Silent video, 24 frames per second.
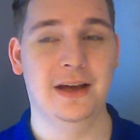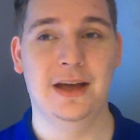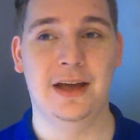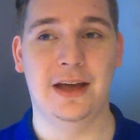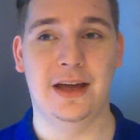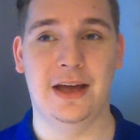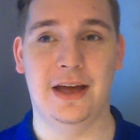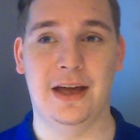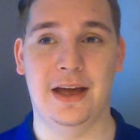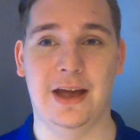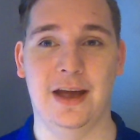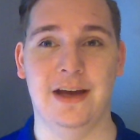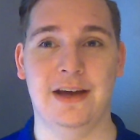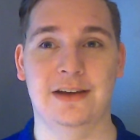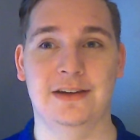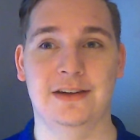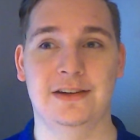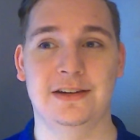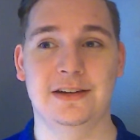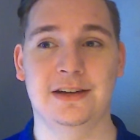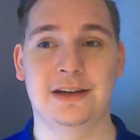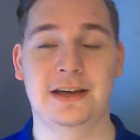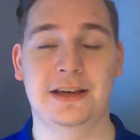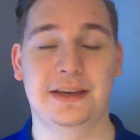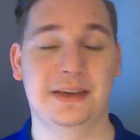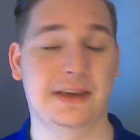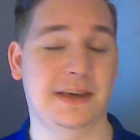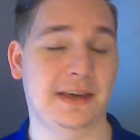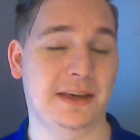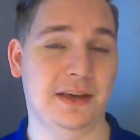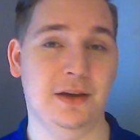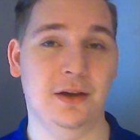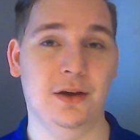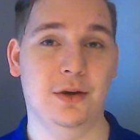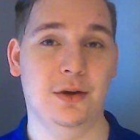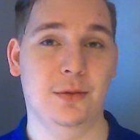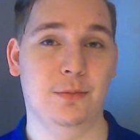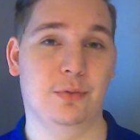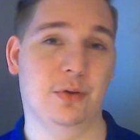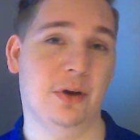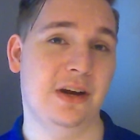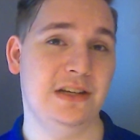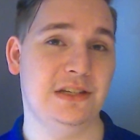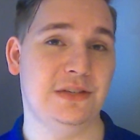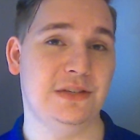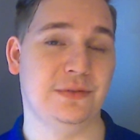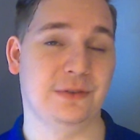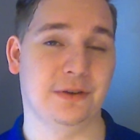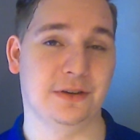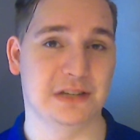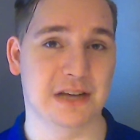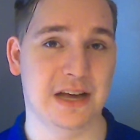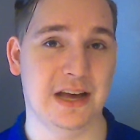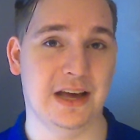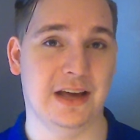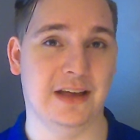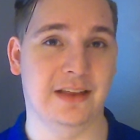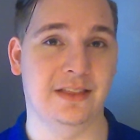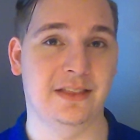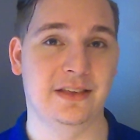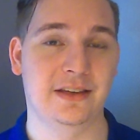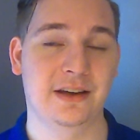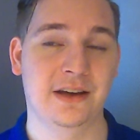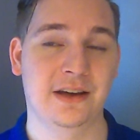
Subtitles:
and he prays for death,